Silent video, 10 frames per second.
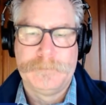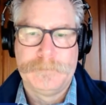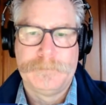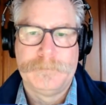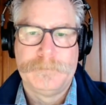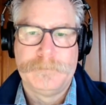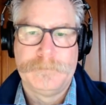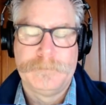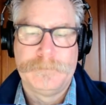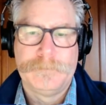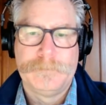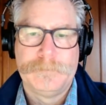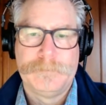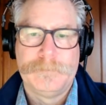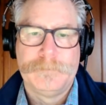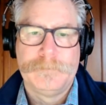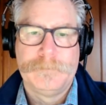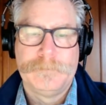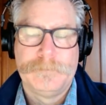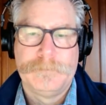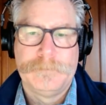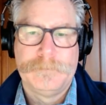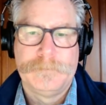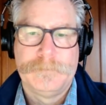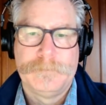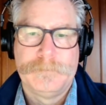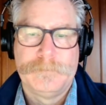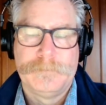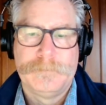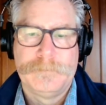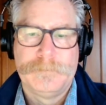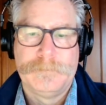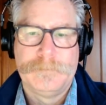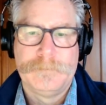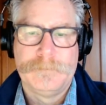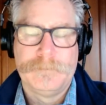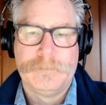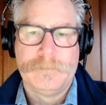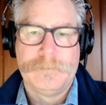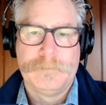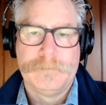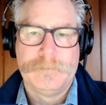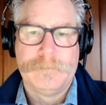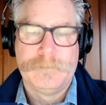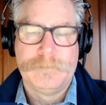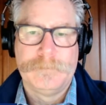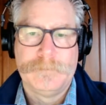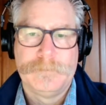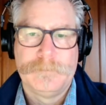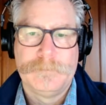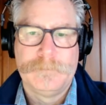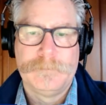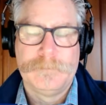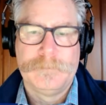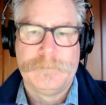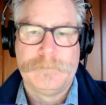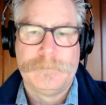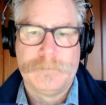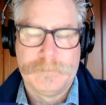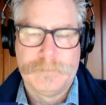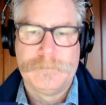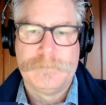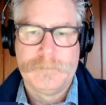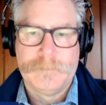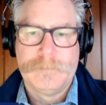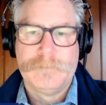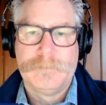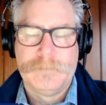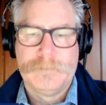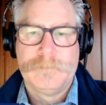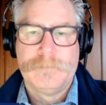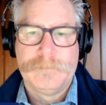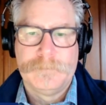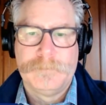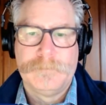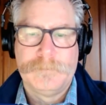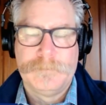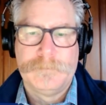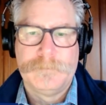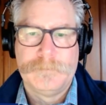No words are spoken by the person on screen.